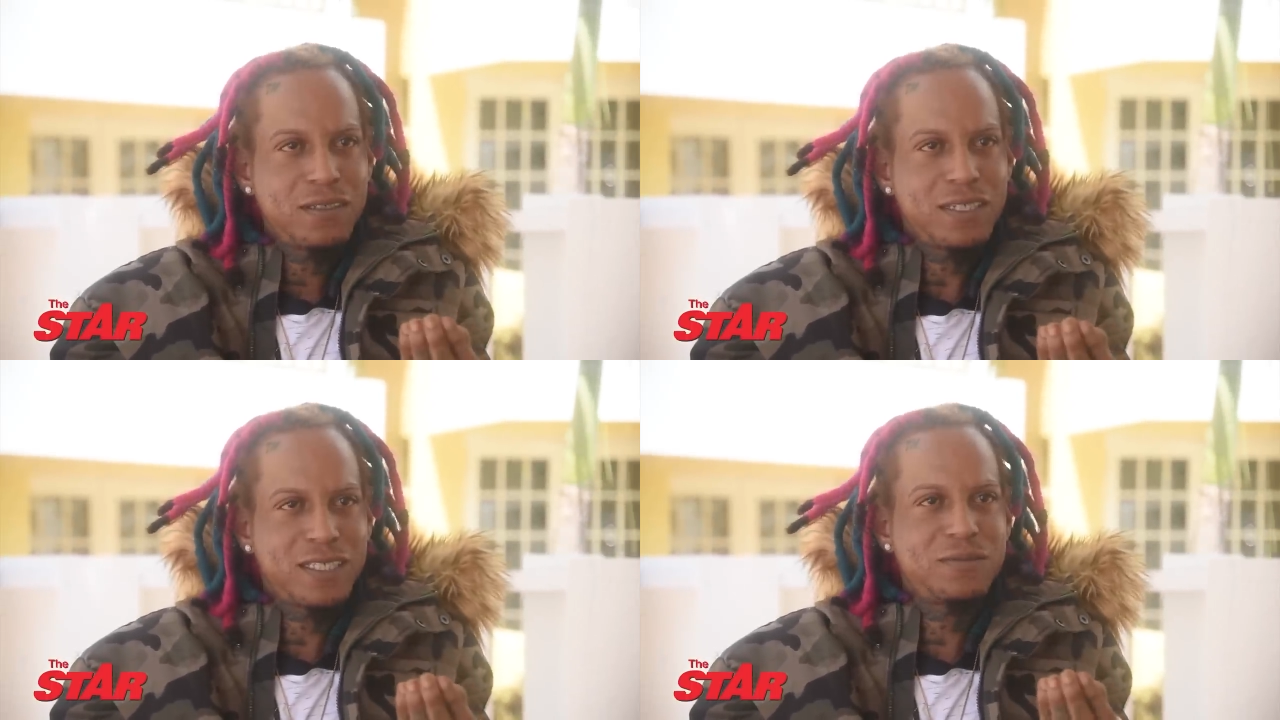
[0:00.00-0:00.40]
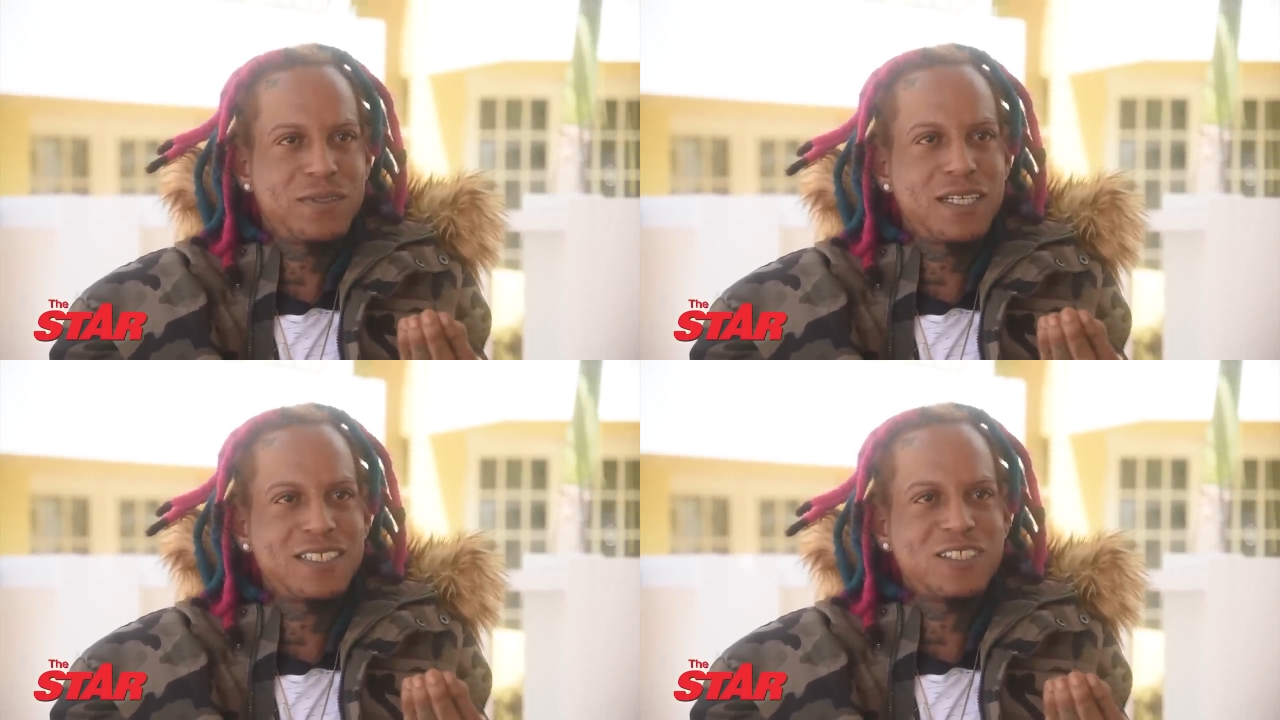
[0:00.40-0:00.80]
You get me
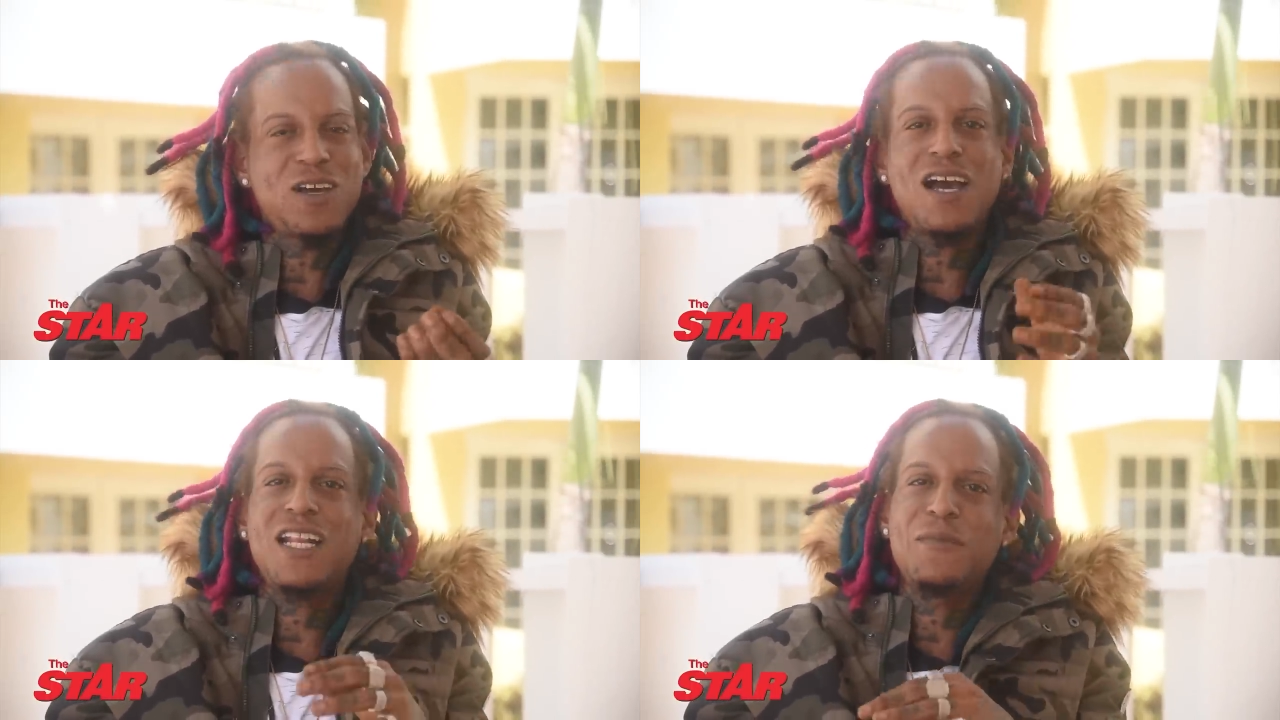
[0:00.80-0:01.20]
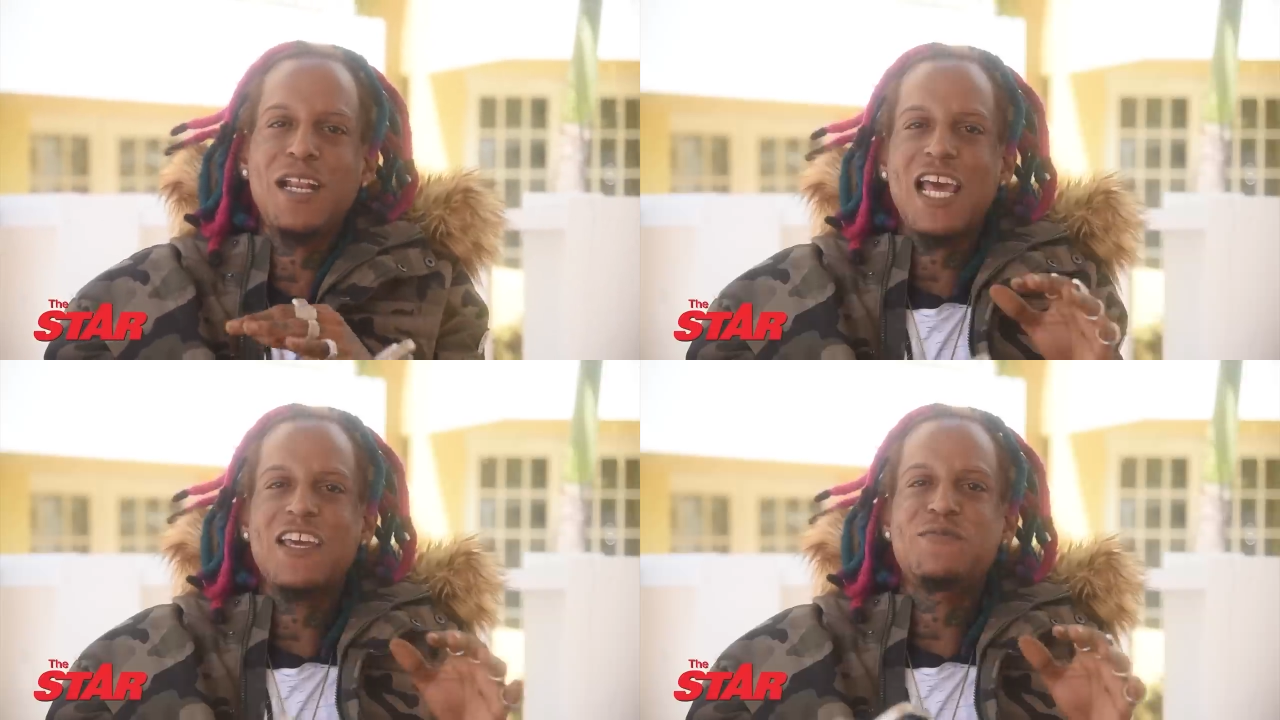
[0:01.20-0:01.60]
and say, so all of my
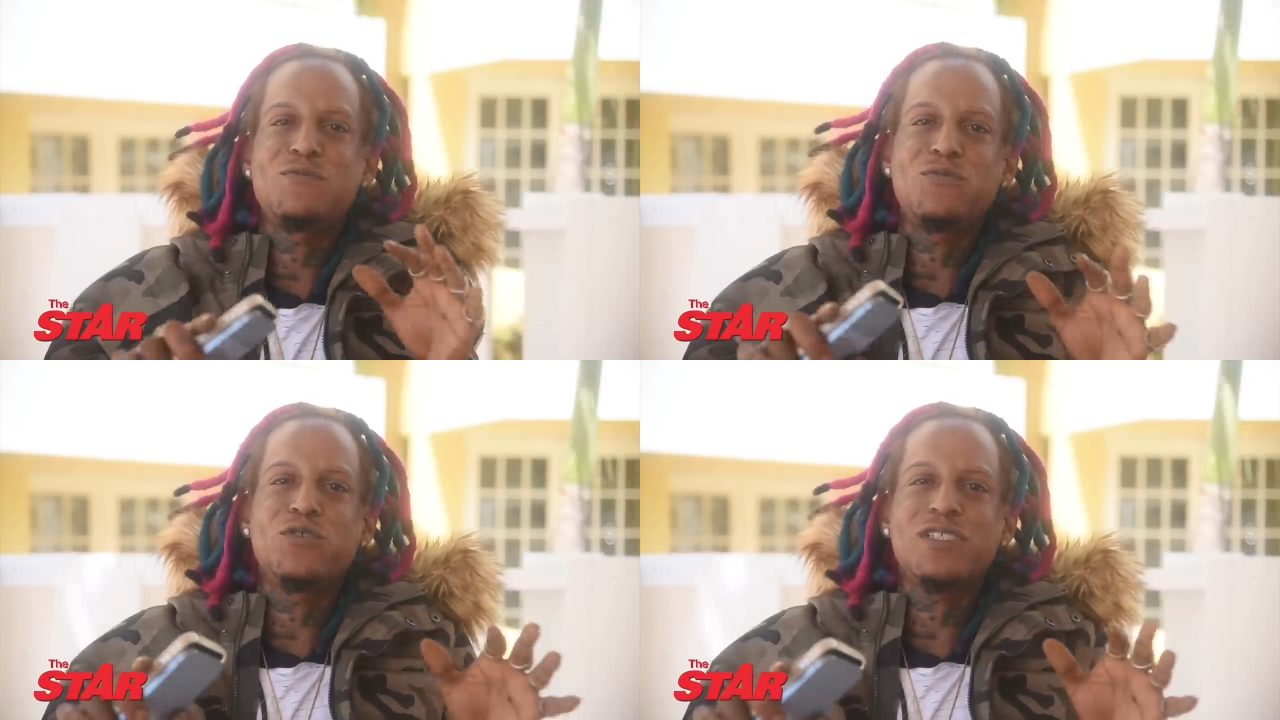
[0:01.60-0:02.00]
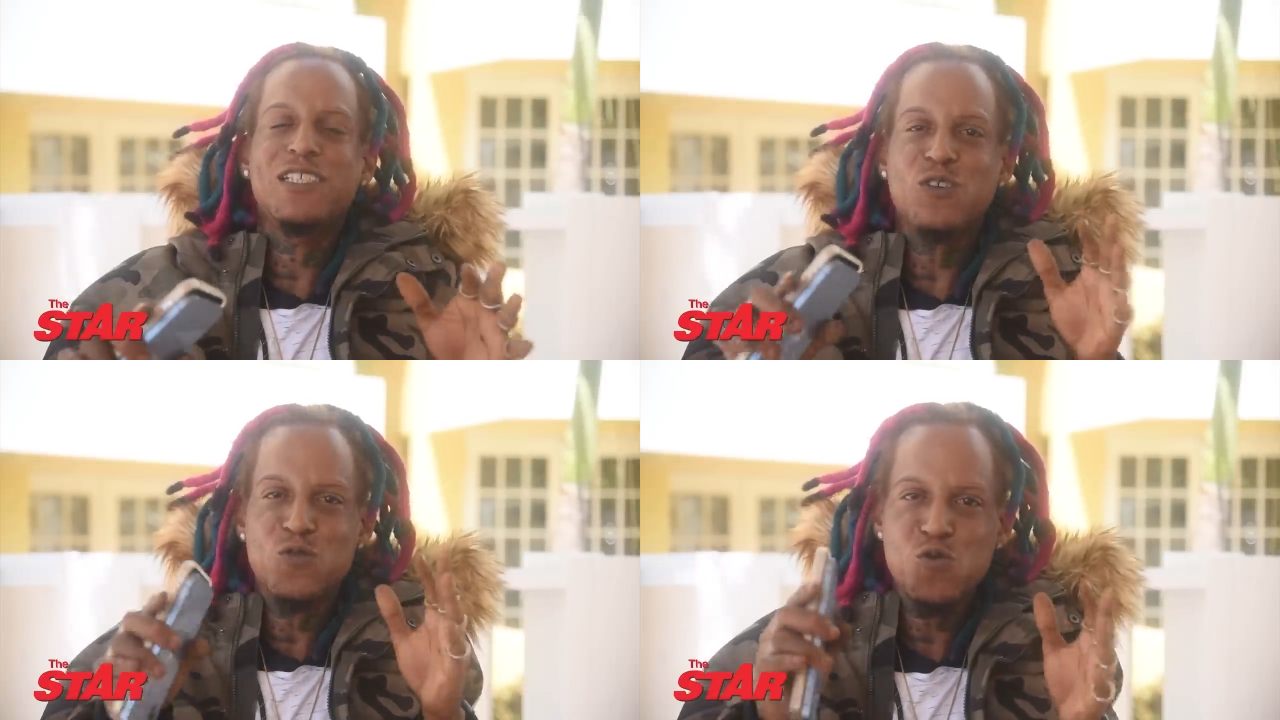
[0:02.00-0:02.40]
life I'm mostly
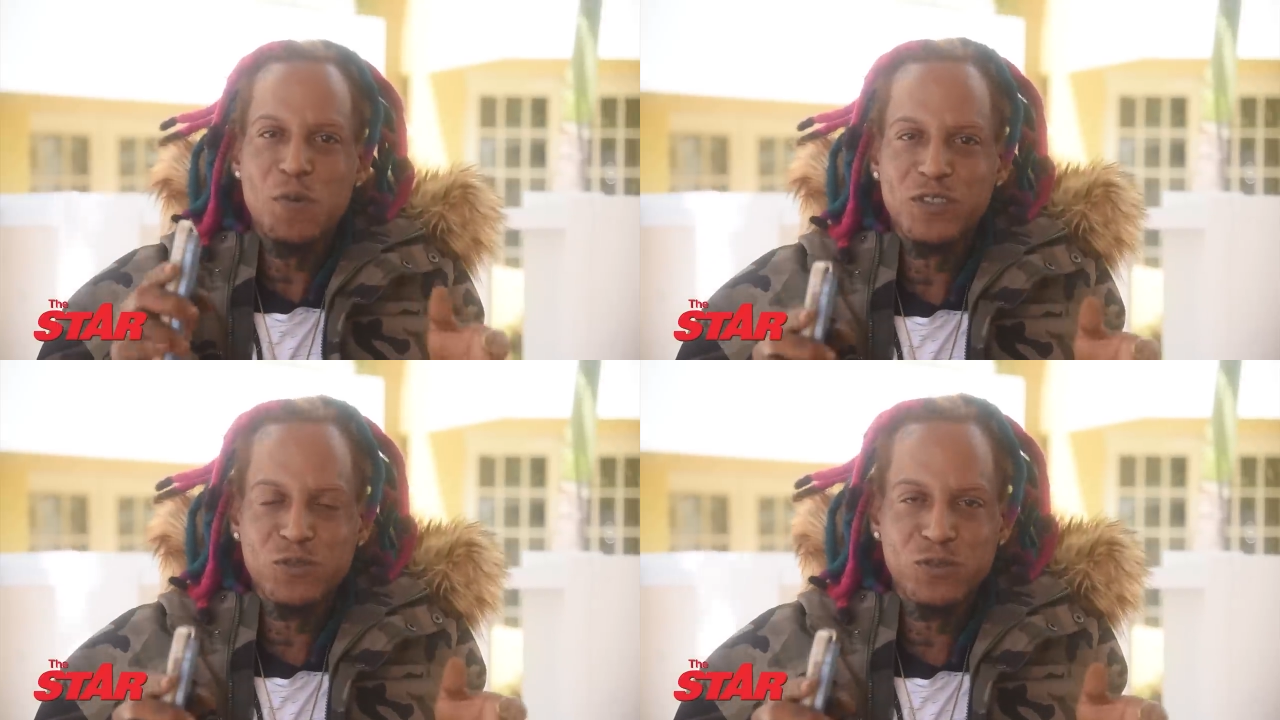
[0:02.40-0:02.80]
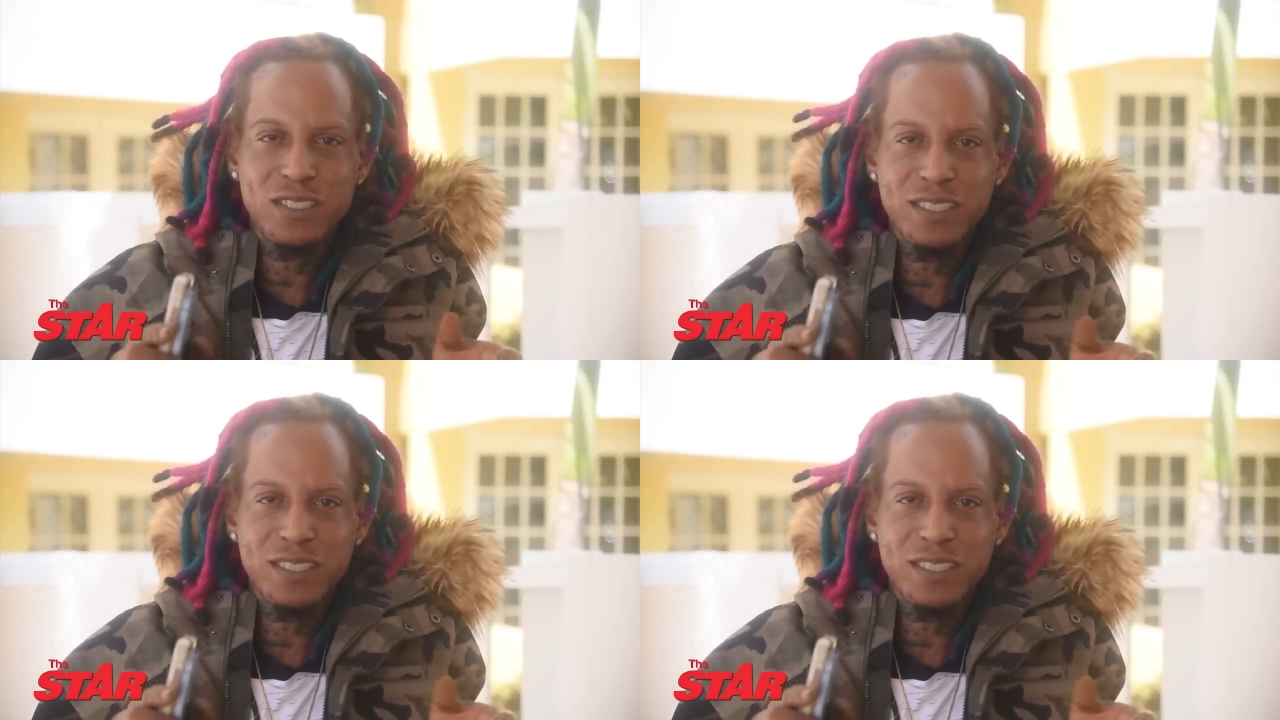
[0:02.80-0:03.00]
homeschooled.